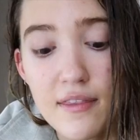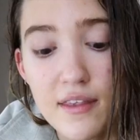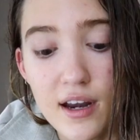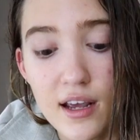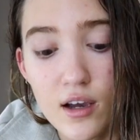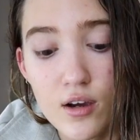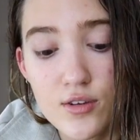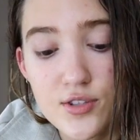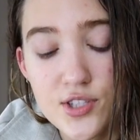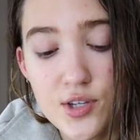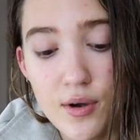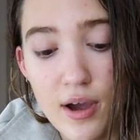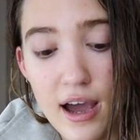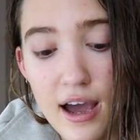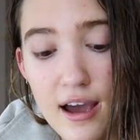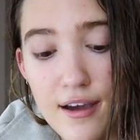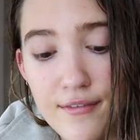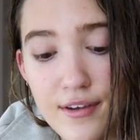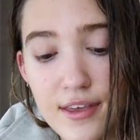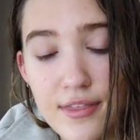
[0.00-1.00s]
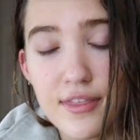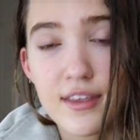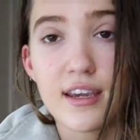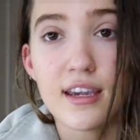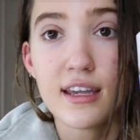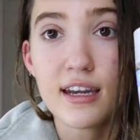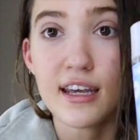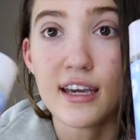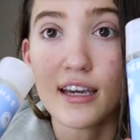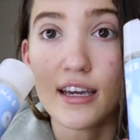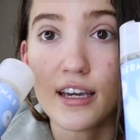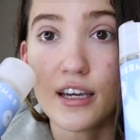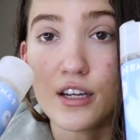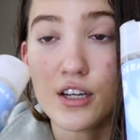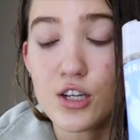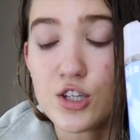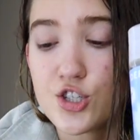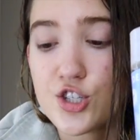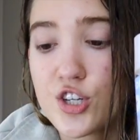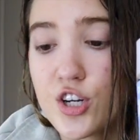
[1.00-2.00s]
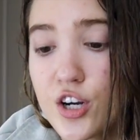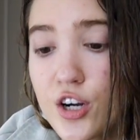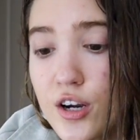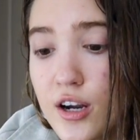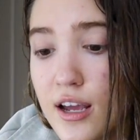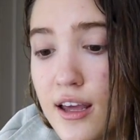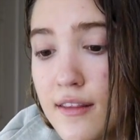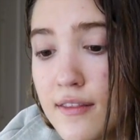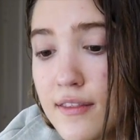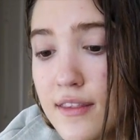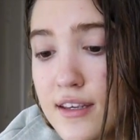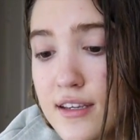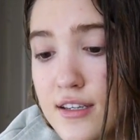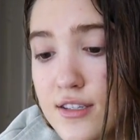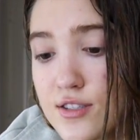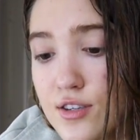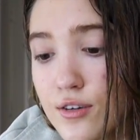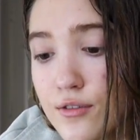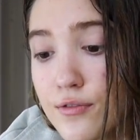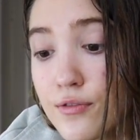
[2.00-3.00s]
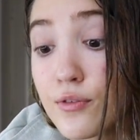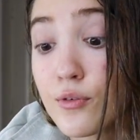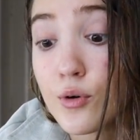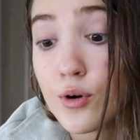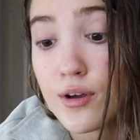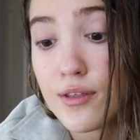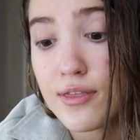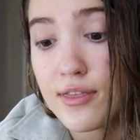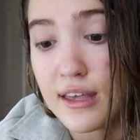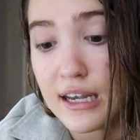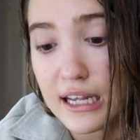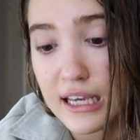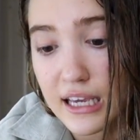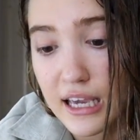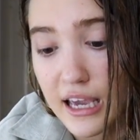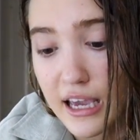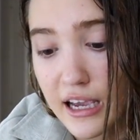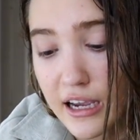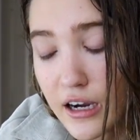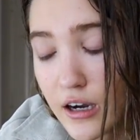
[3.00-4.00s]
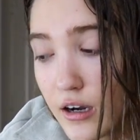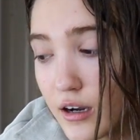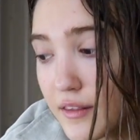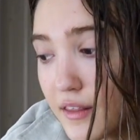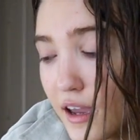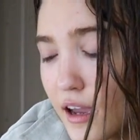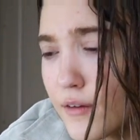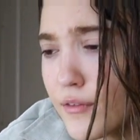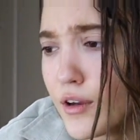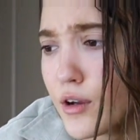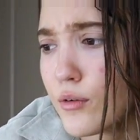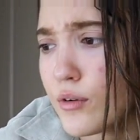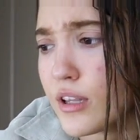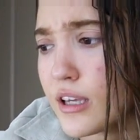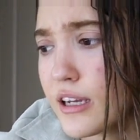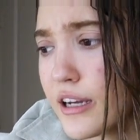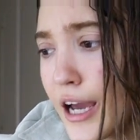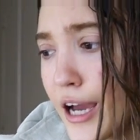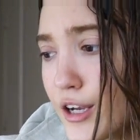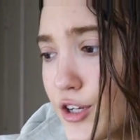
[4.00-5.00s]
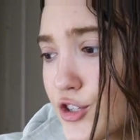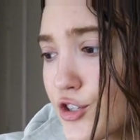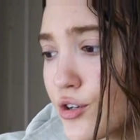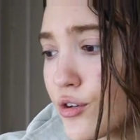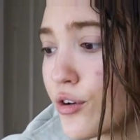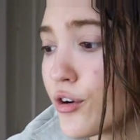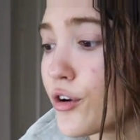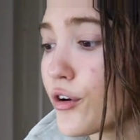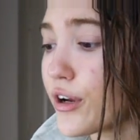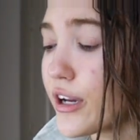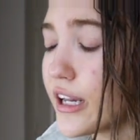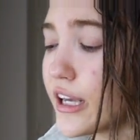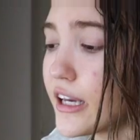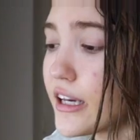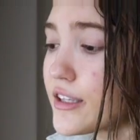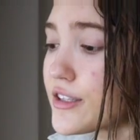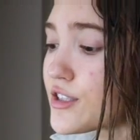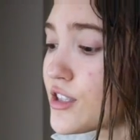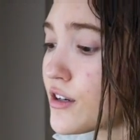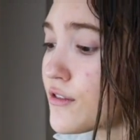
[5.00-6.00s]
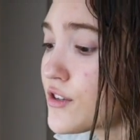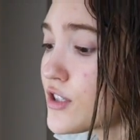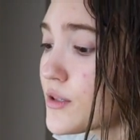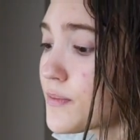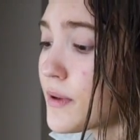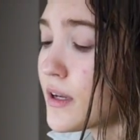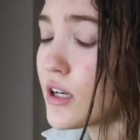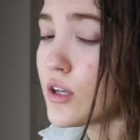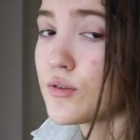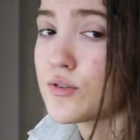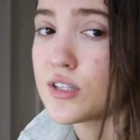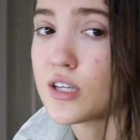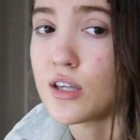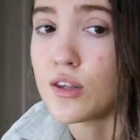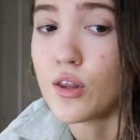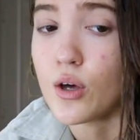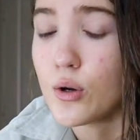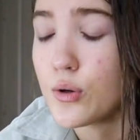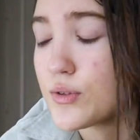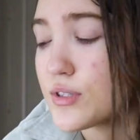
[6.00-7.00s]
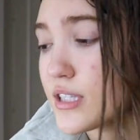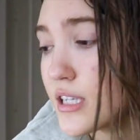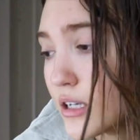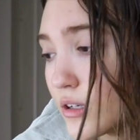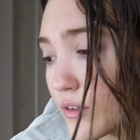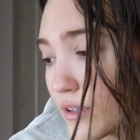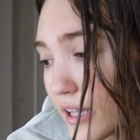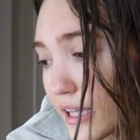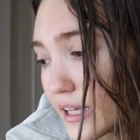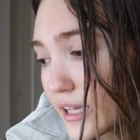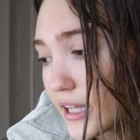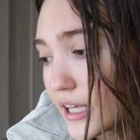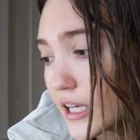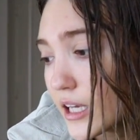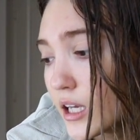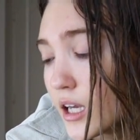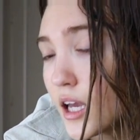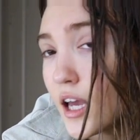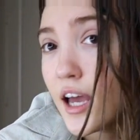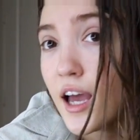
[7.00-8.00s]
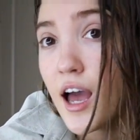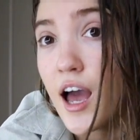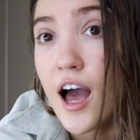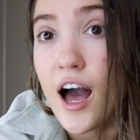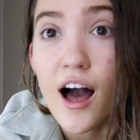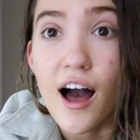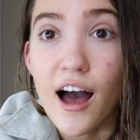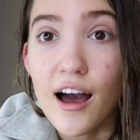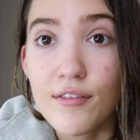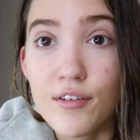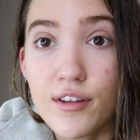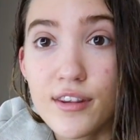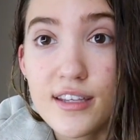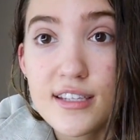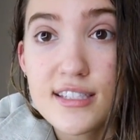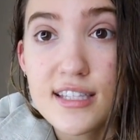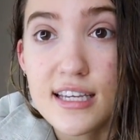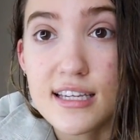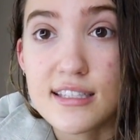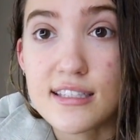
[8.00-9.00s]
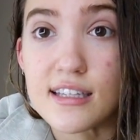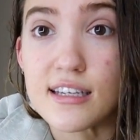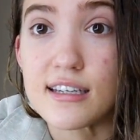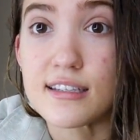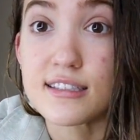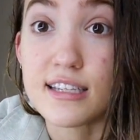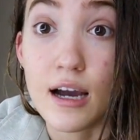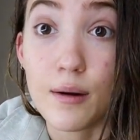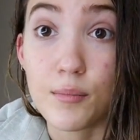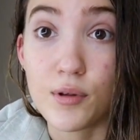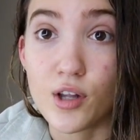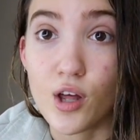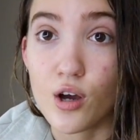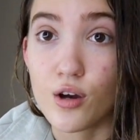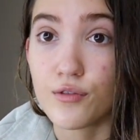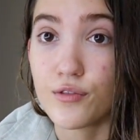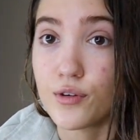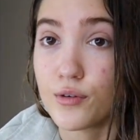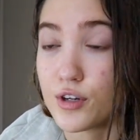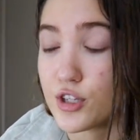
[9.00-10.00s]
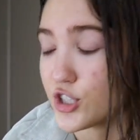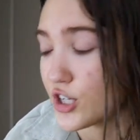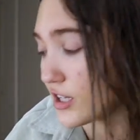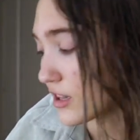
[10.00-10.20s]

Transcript: And then I also have a thickening conditioner, and these are for thinning hair. And they have like really natural ingredients, so I've just been using those here lately. I'll have all these things linked down below if you want to